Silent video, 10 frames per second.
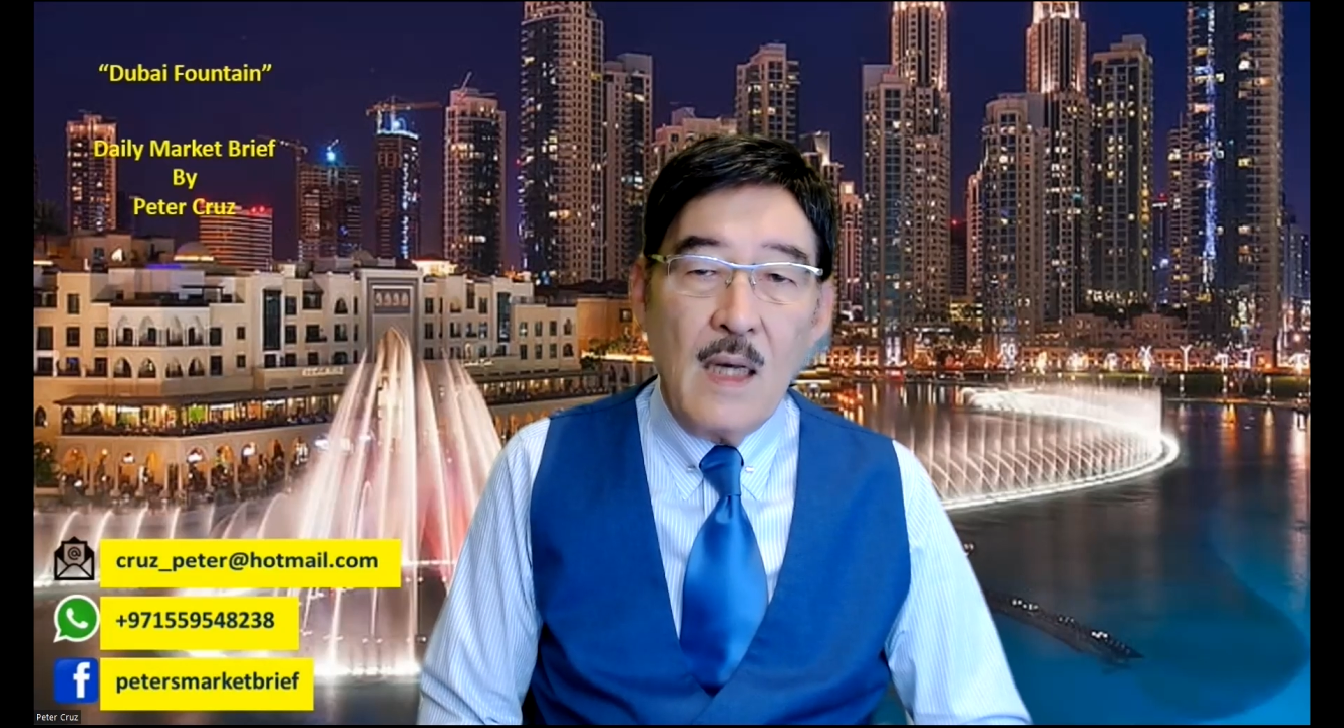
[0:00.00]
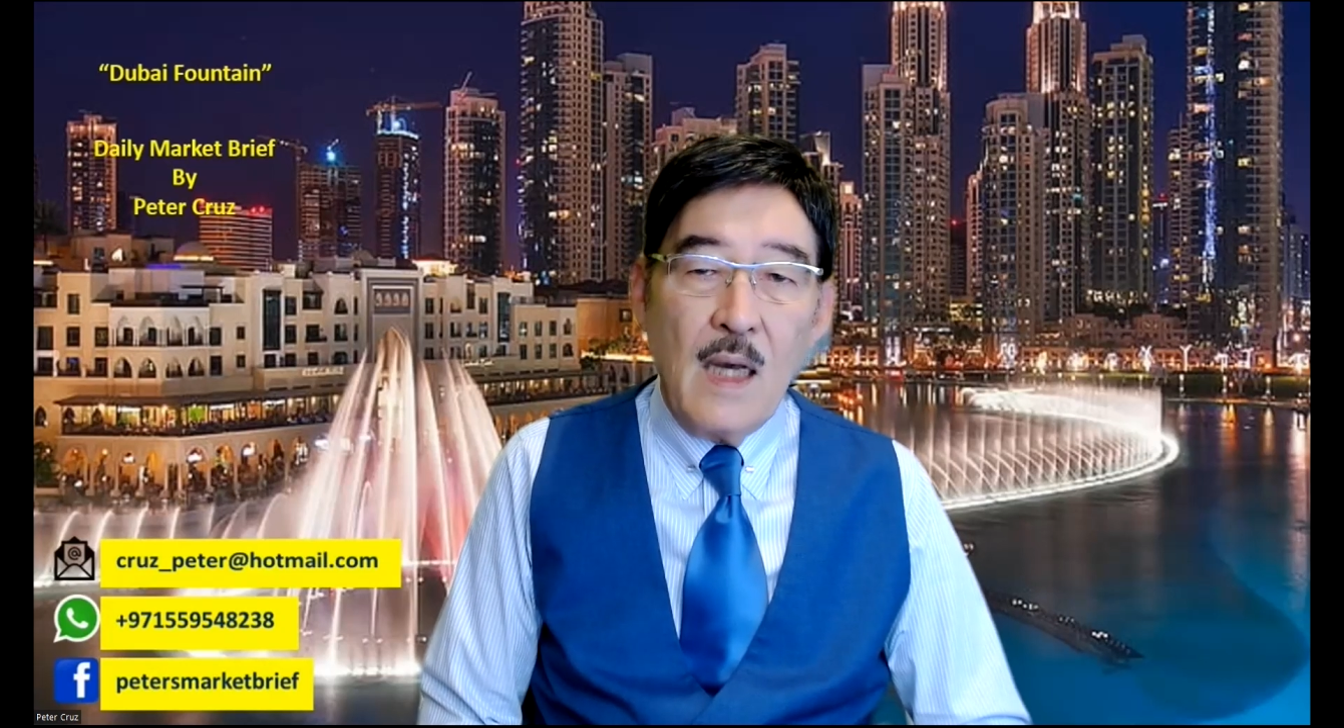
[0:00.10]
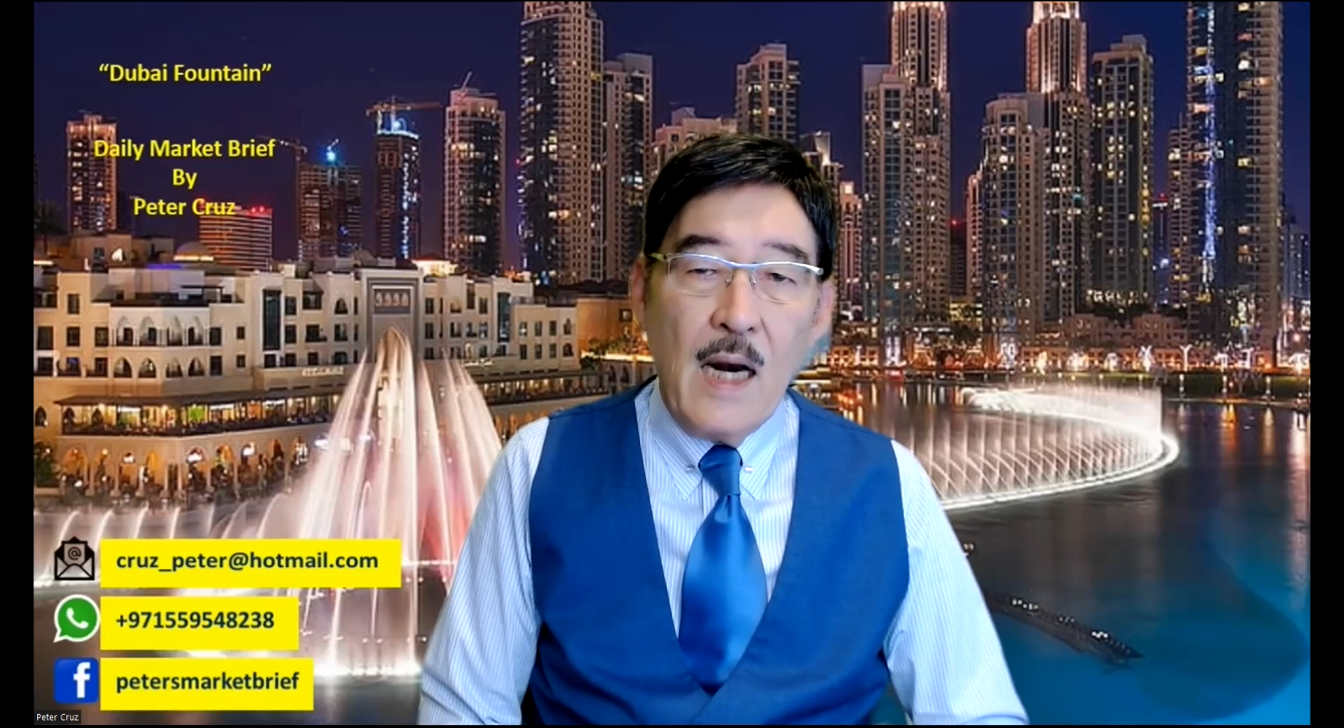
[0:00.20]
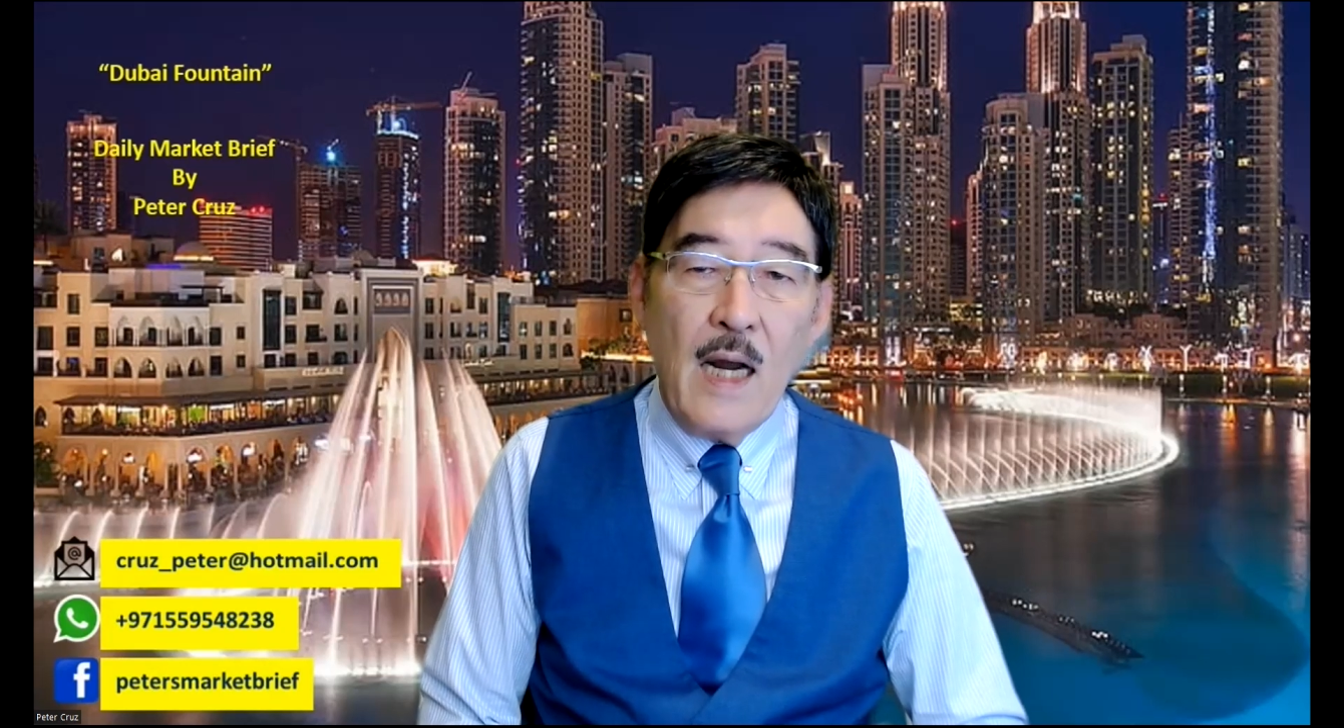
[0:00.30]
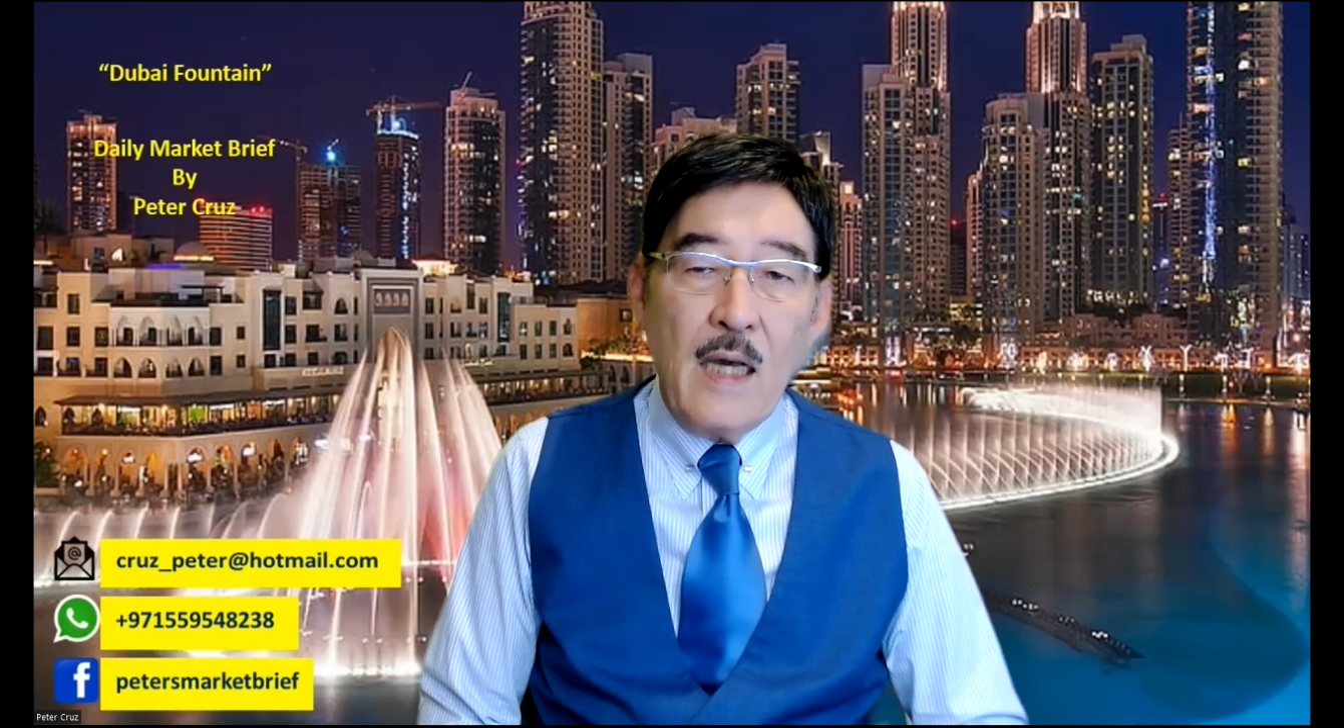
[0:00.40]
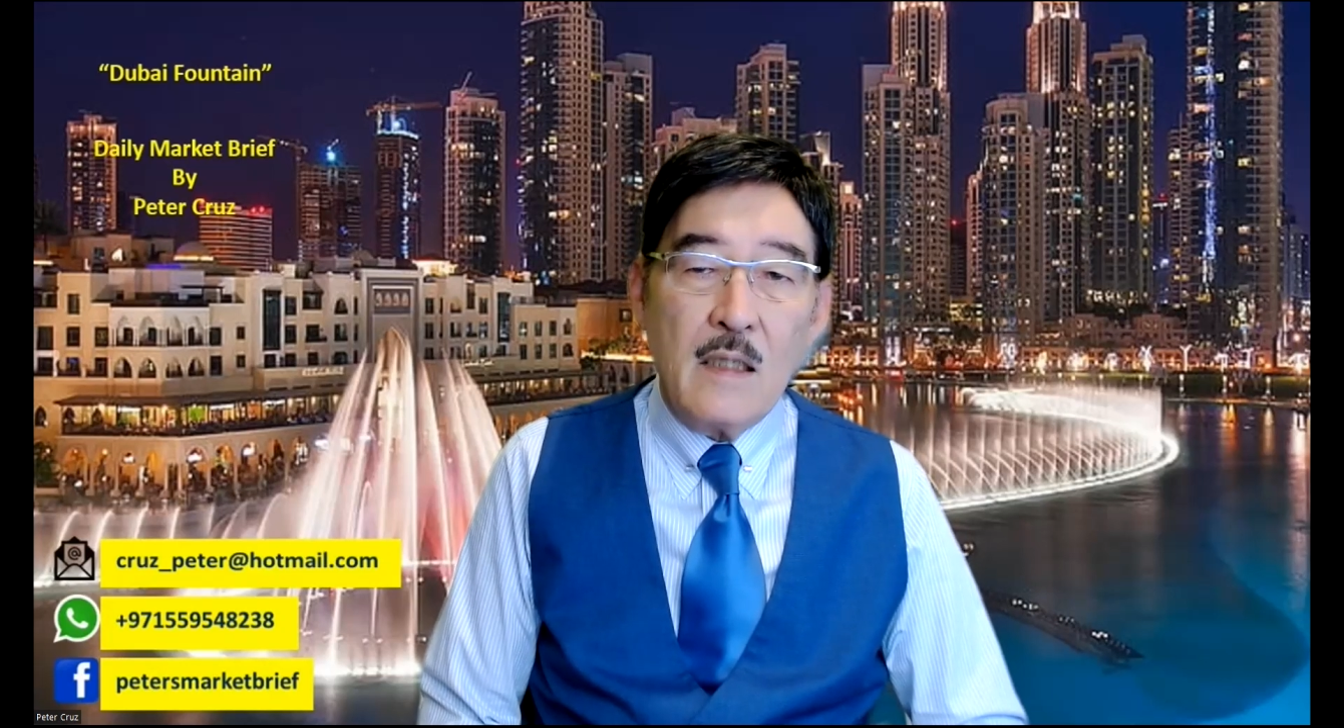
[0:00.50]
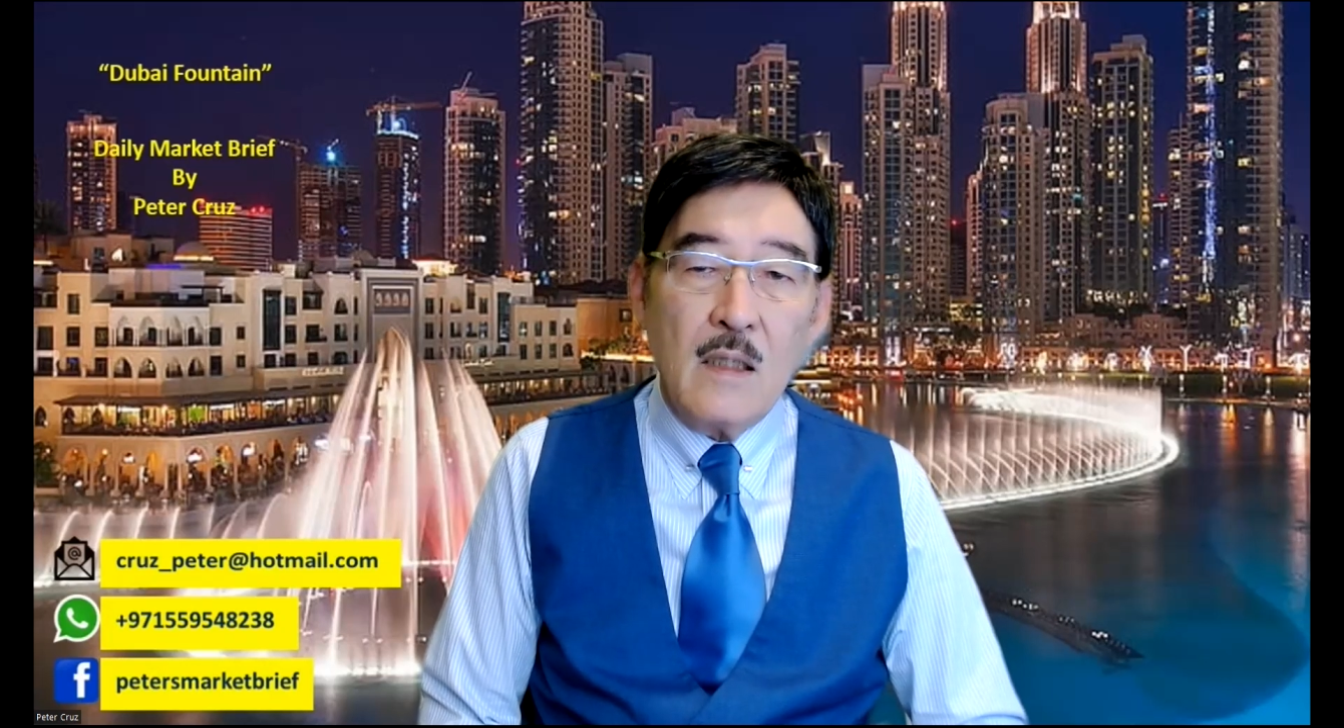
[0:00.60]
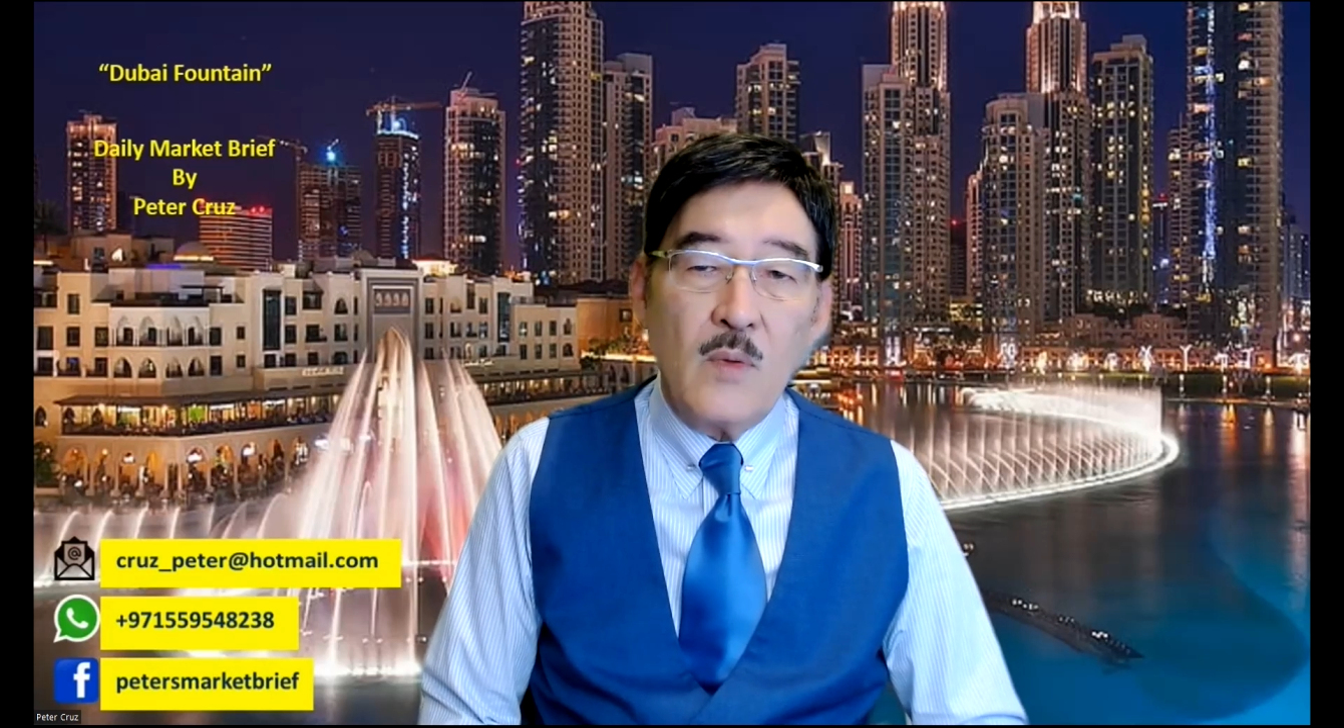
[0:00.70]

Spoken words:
and later,